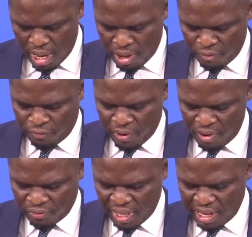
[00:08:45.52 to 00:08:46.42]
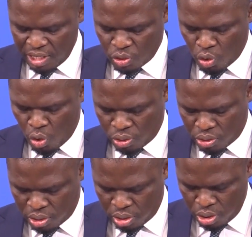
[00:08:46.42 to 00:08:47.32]
a five tennis
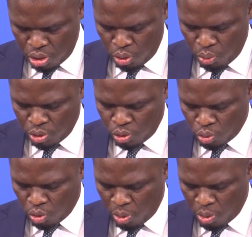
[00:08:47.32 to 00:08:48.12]
courts, which will